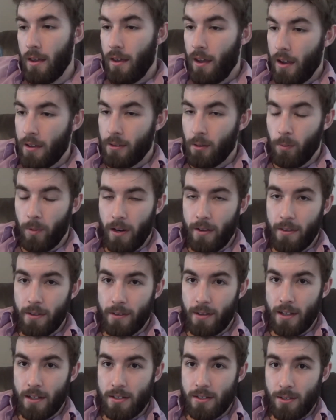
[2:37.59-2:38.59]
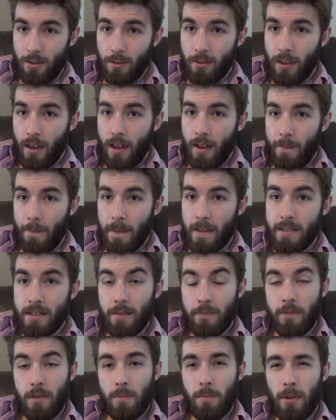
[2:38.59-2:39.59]
And the way that they do that is
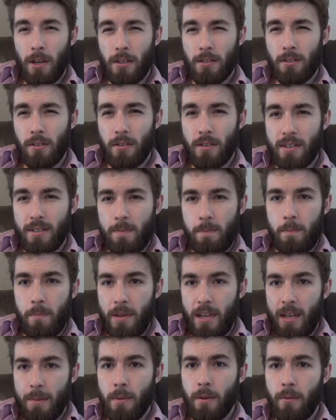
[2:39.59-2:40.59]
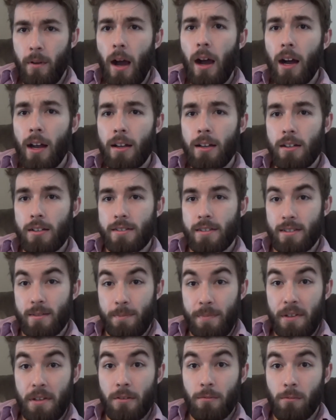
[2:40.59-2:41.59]
if you picture this beam of ions as
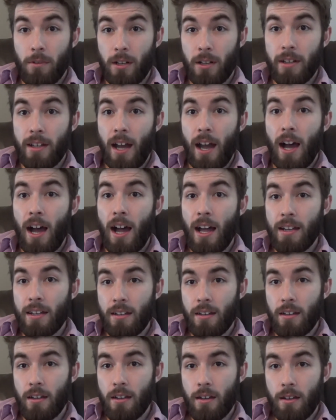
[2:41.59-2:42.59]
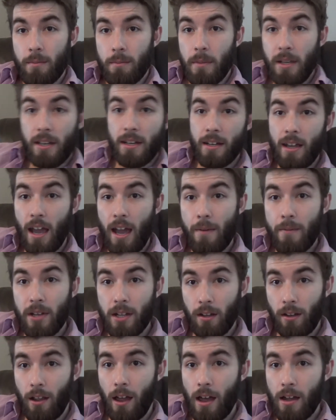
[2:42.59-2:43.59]
being really hot, meaning having
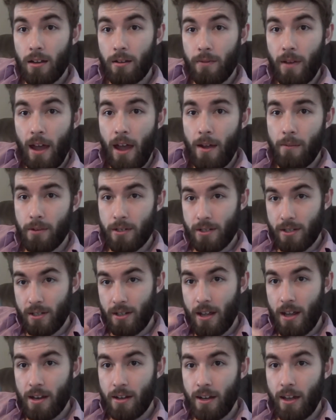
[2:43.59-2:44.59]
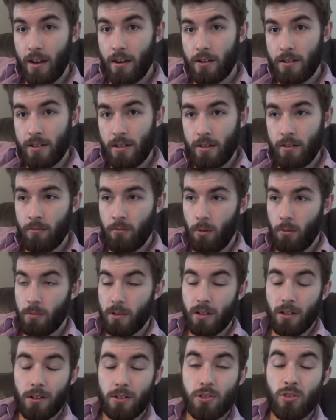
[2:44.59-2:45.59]
a lot of average kinetic energy, what we
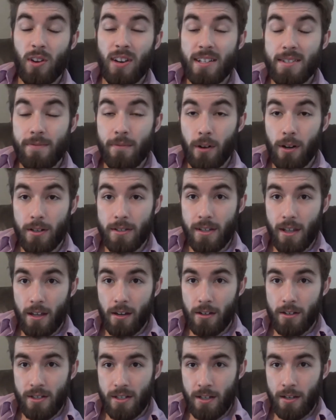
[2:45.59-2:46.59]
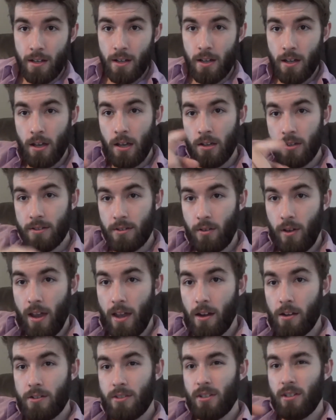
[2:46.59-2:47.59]
call transverse energy, so
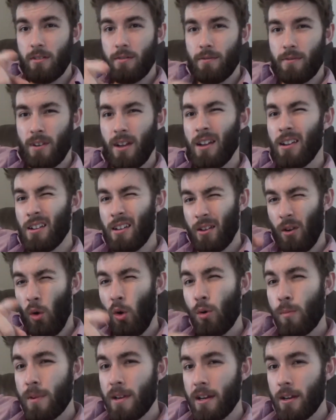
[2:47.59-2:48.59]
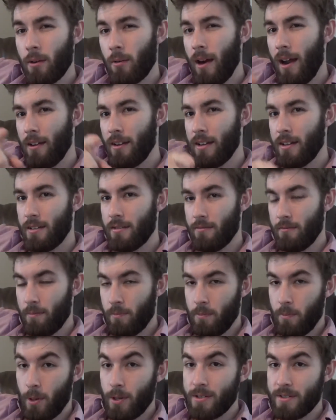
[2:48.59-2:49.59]
energy of kind of orbiting around it
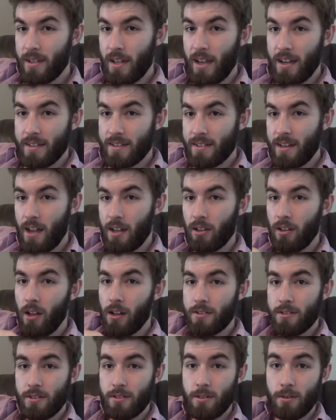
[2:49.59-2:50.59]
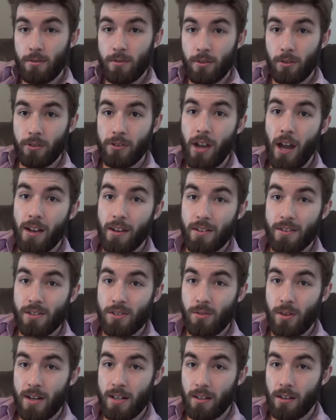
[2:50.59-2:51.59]
per se, it's not longitudinal, not in a
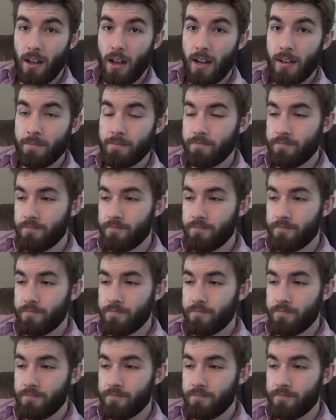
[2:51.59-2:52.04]
straight line.